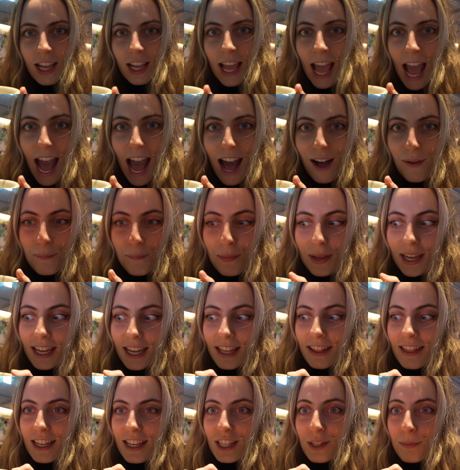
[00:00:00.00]
how
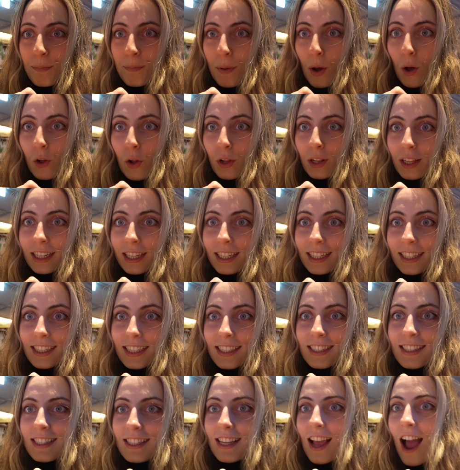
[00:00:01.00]
big this bowl
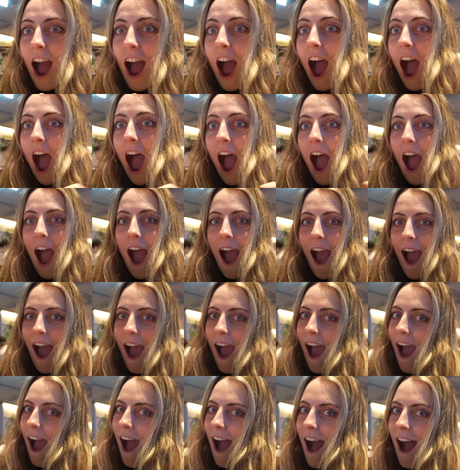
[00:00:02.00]
is.
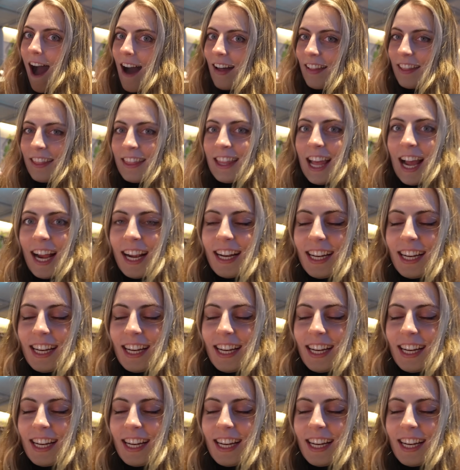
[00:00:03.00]
That